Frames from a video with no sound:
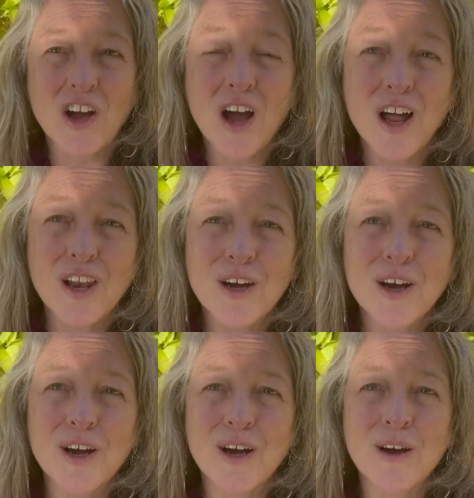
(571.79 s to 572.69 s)

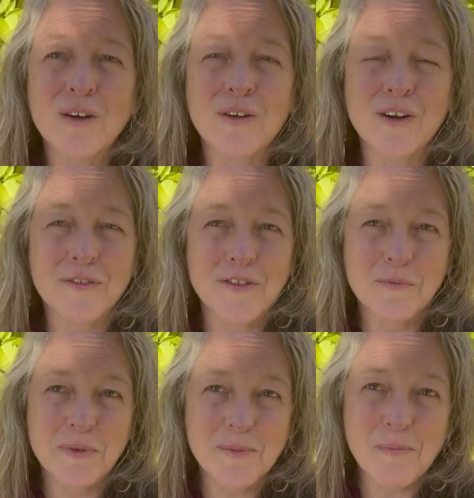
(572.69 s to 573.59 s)
color, or if
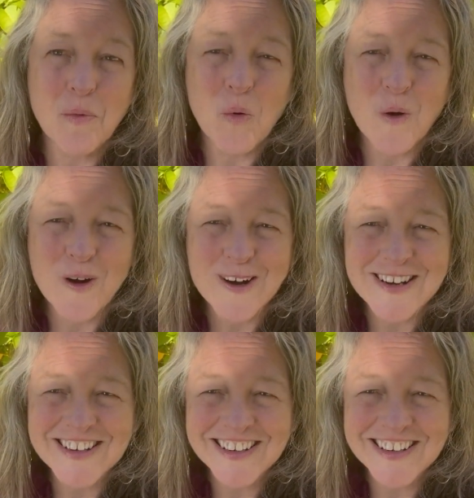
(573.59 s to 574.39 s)
you've been bored,